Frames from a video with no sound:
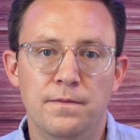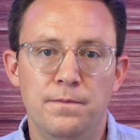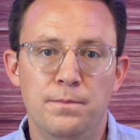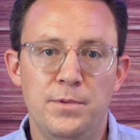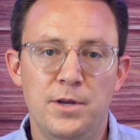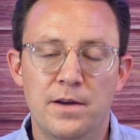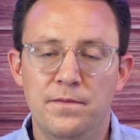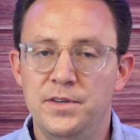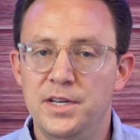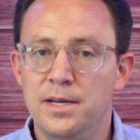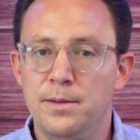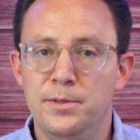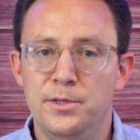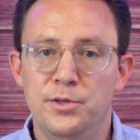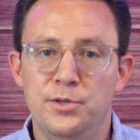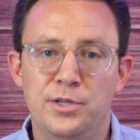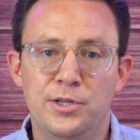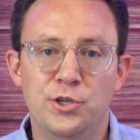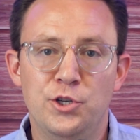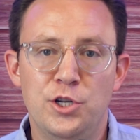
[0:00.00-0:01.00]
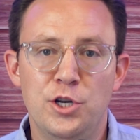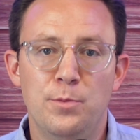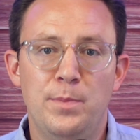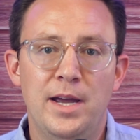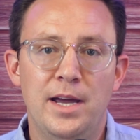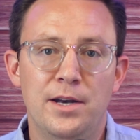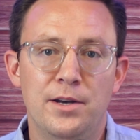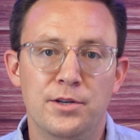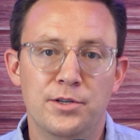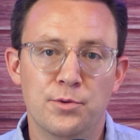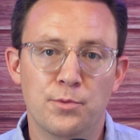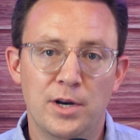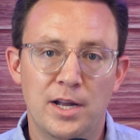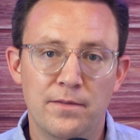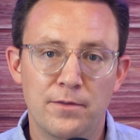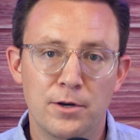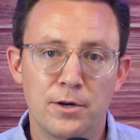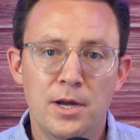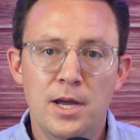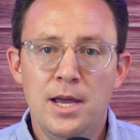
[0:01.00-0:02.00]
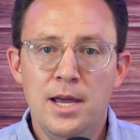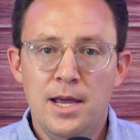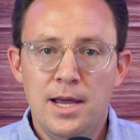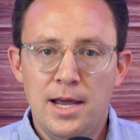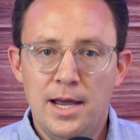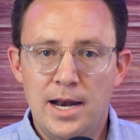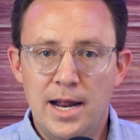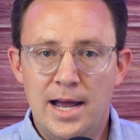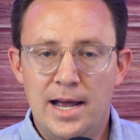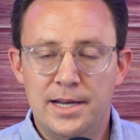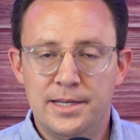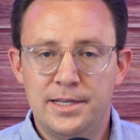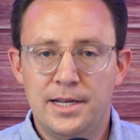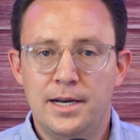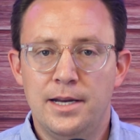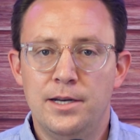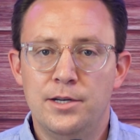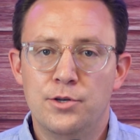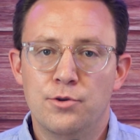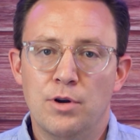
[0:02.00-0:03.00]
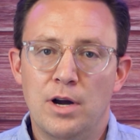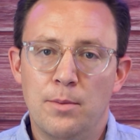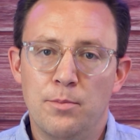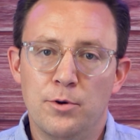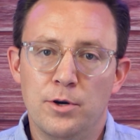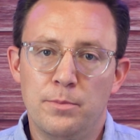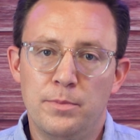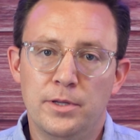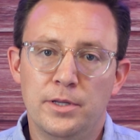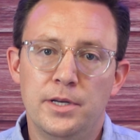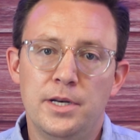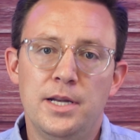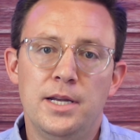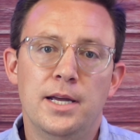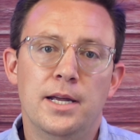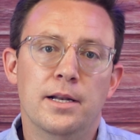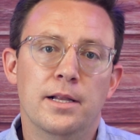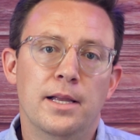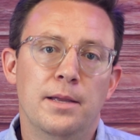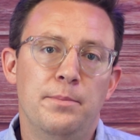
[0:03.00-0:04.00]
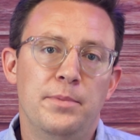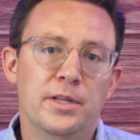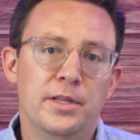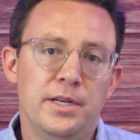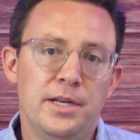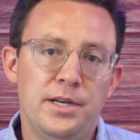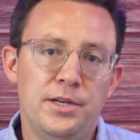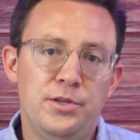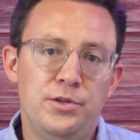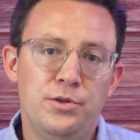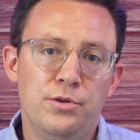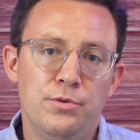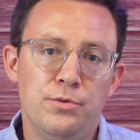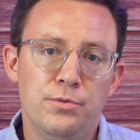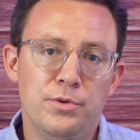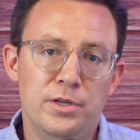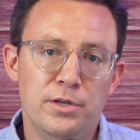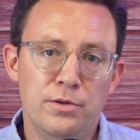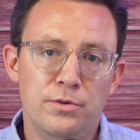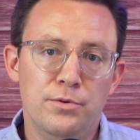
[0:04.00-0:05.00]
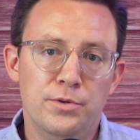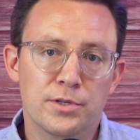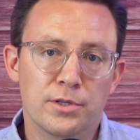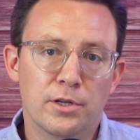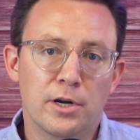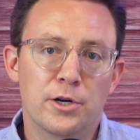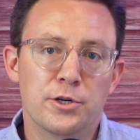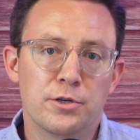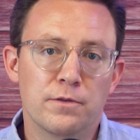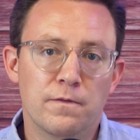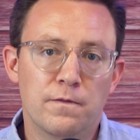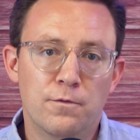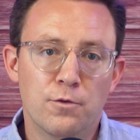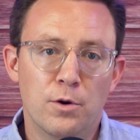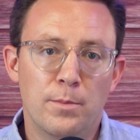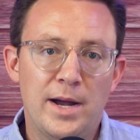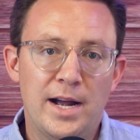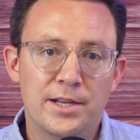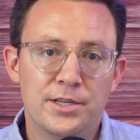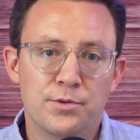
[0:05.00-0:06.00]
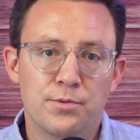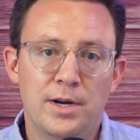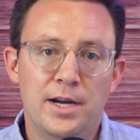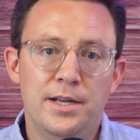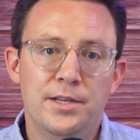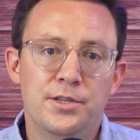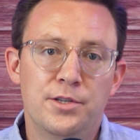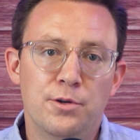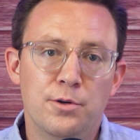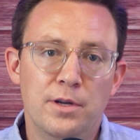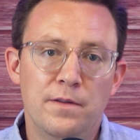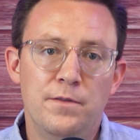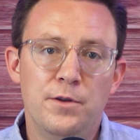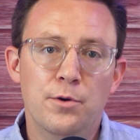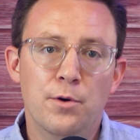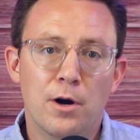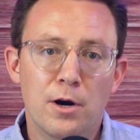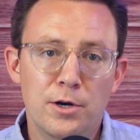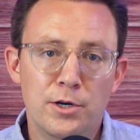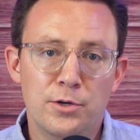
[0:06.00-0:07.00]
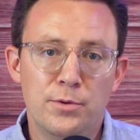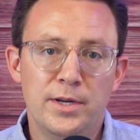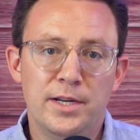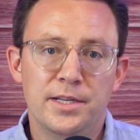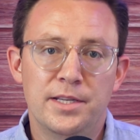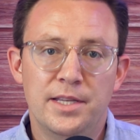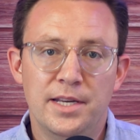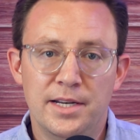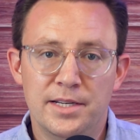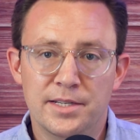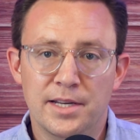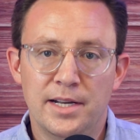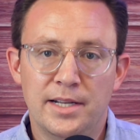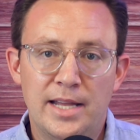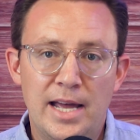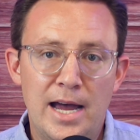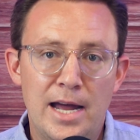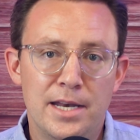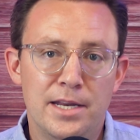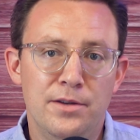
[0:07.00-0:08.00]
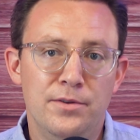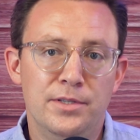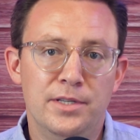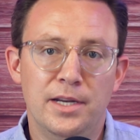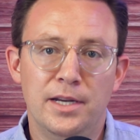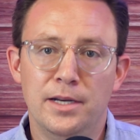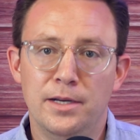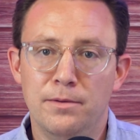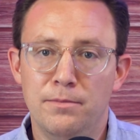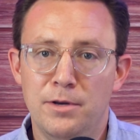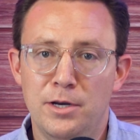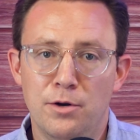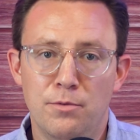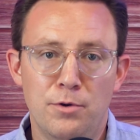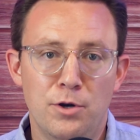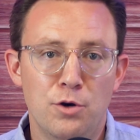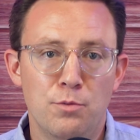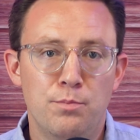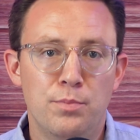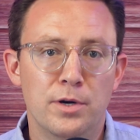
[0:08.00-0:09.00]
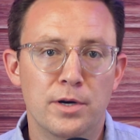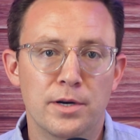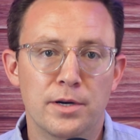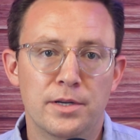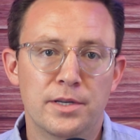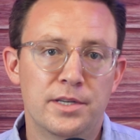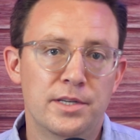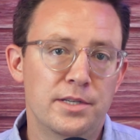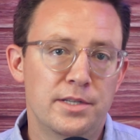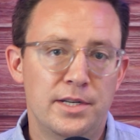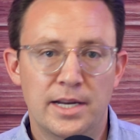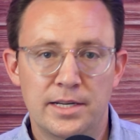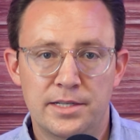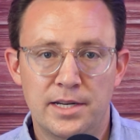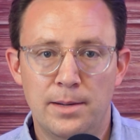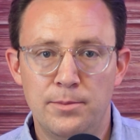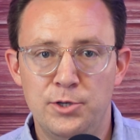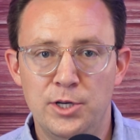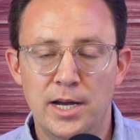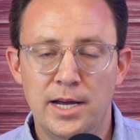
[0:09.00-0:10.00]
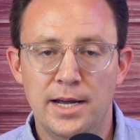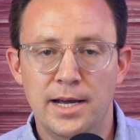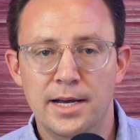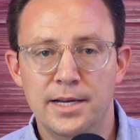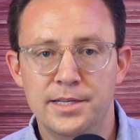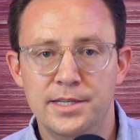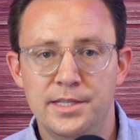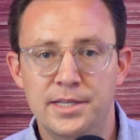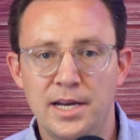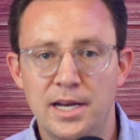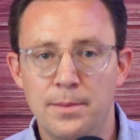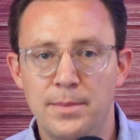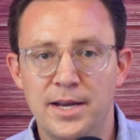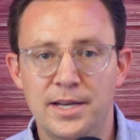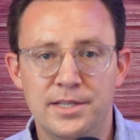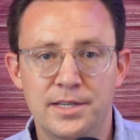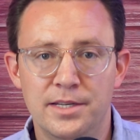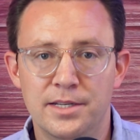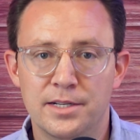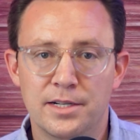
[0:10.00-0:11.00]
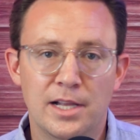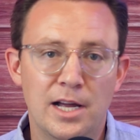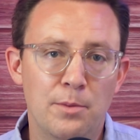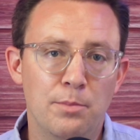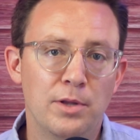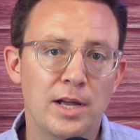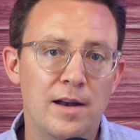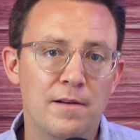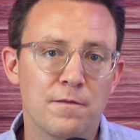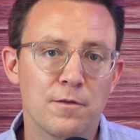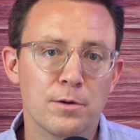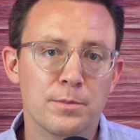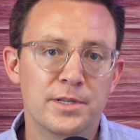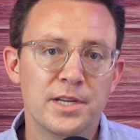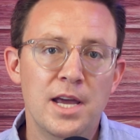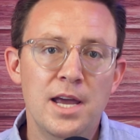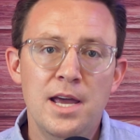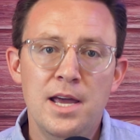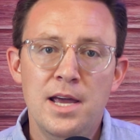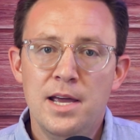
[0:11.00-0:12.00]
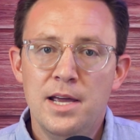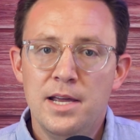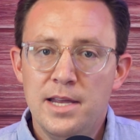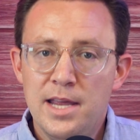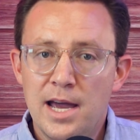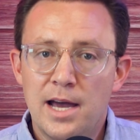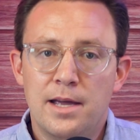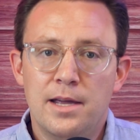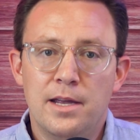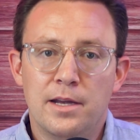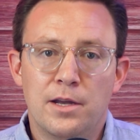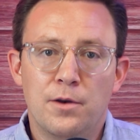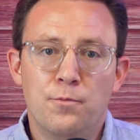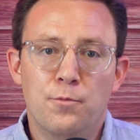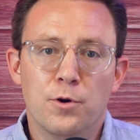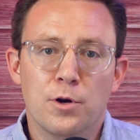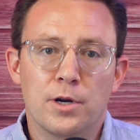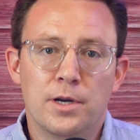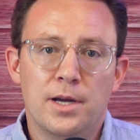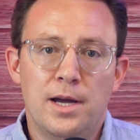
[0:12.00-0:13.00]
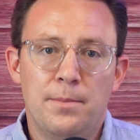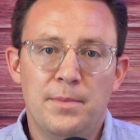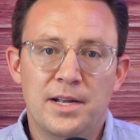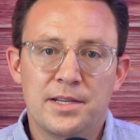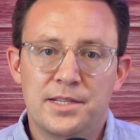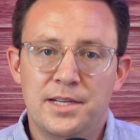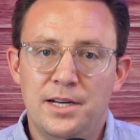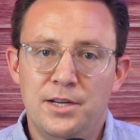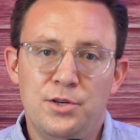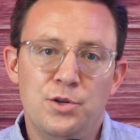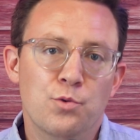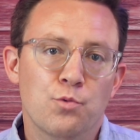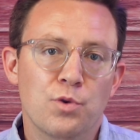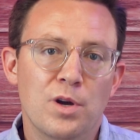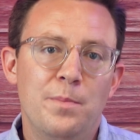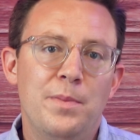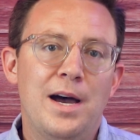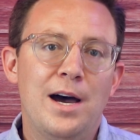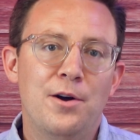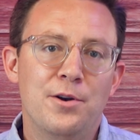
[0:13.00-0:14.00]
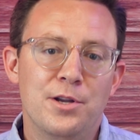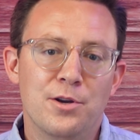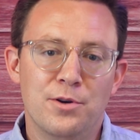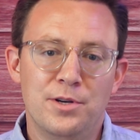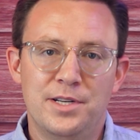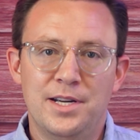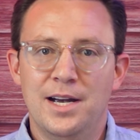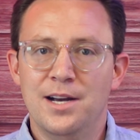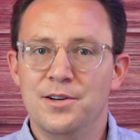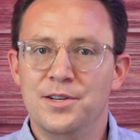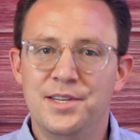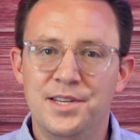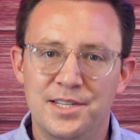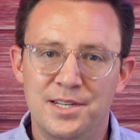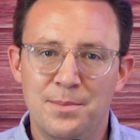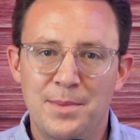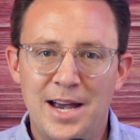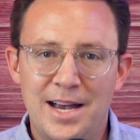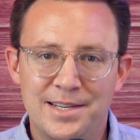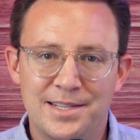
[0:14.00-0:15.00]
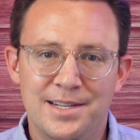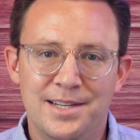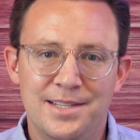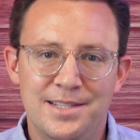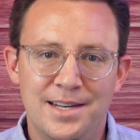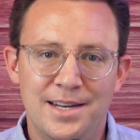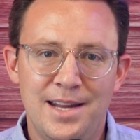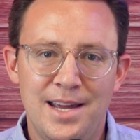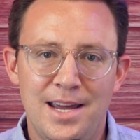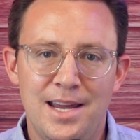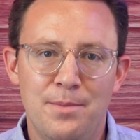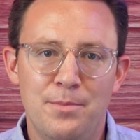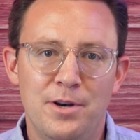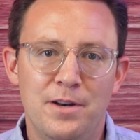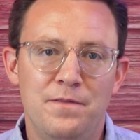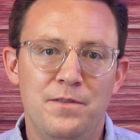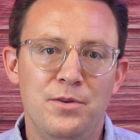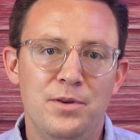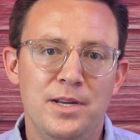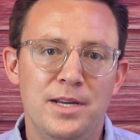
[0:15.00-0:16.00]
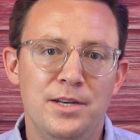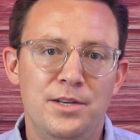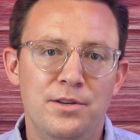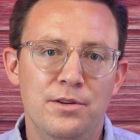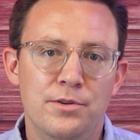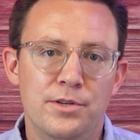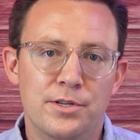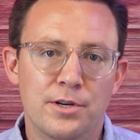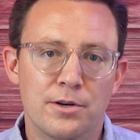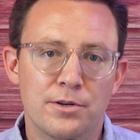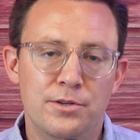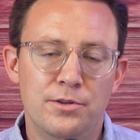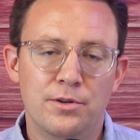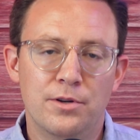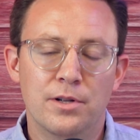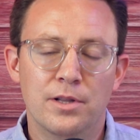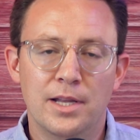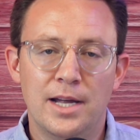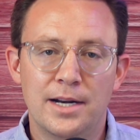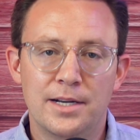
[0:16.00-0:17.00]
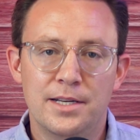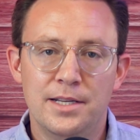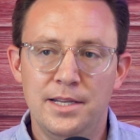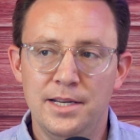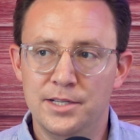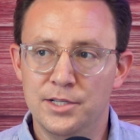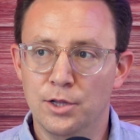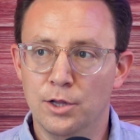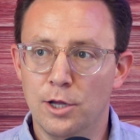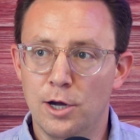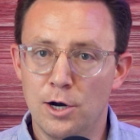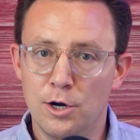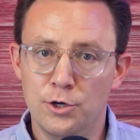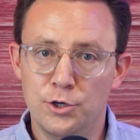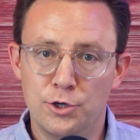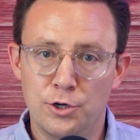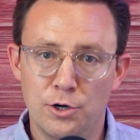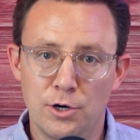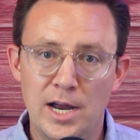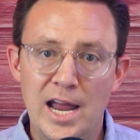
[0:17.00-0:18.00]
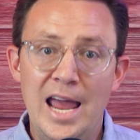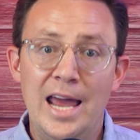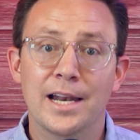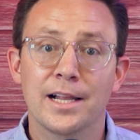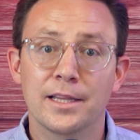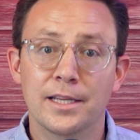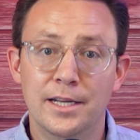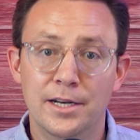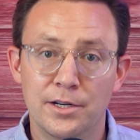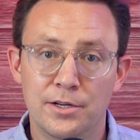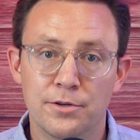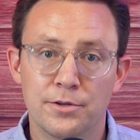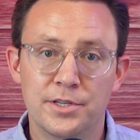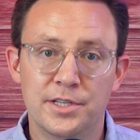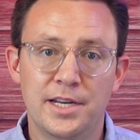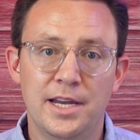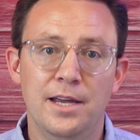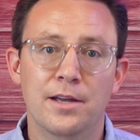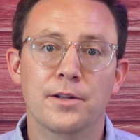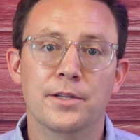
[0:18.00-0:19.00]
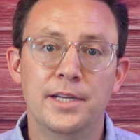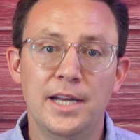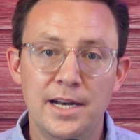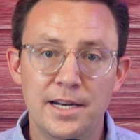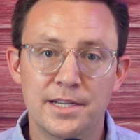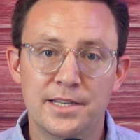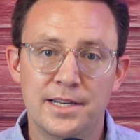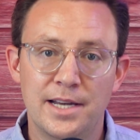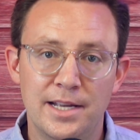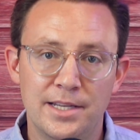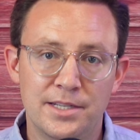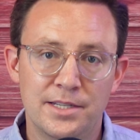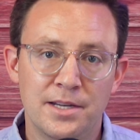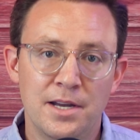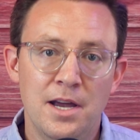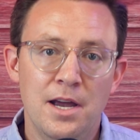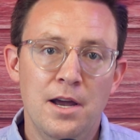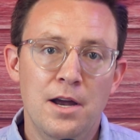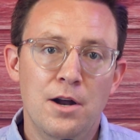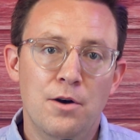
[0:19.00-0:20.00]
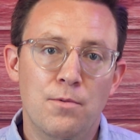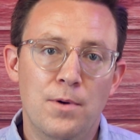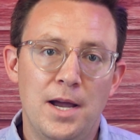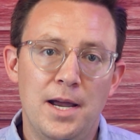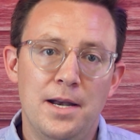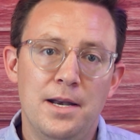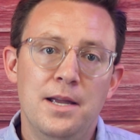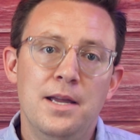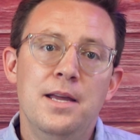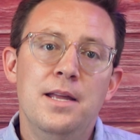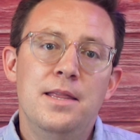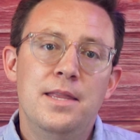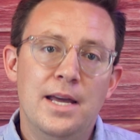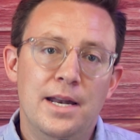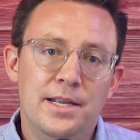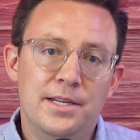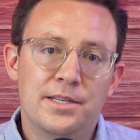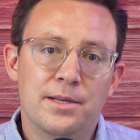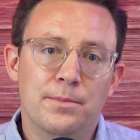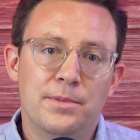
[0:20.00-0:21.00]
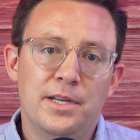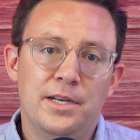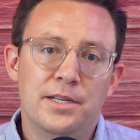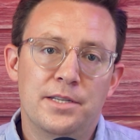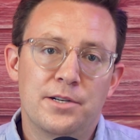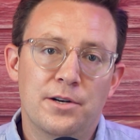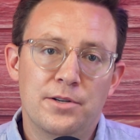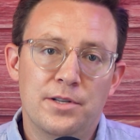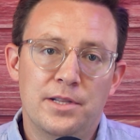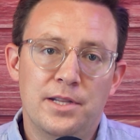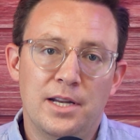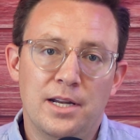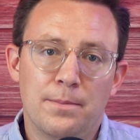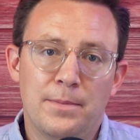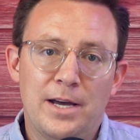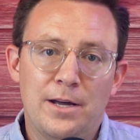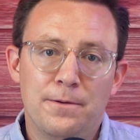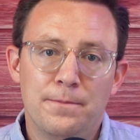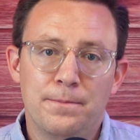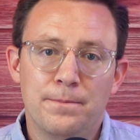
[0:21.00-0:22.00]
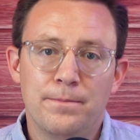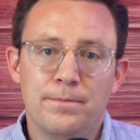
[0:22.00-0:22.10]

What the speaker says: if you have teams using GeoPandas or whatever, it has that interoperability and an ability to use larger formats, right? So if you are doing things like that using, notebooks, desktop GIS, databases, cloud platforms, yeah, it can work. I'm not saying to rip out your entire system as it is today, but if you need to start to collect these larger analytical scale data sets, right, then it's something to start to think about.